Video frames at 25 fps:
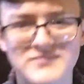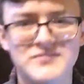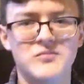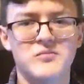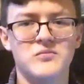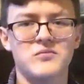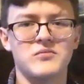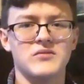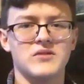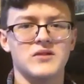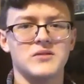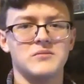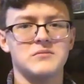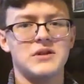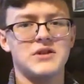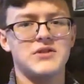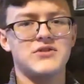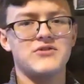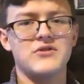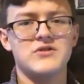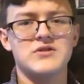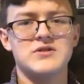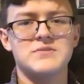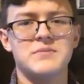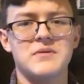my
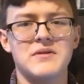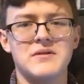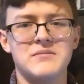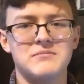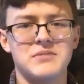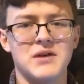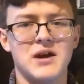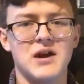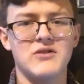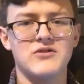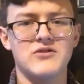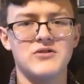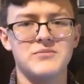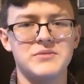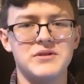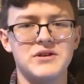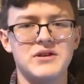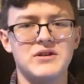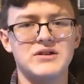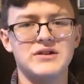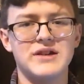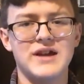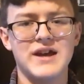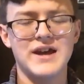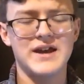throat's been bothering me
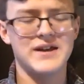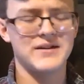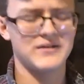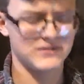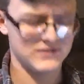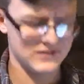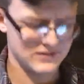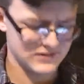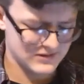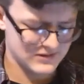all day.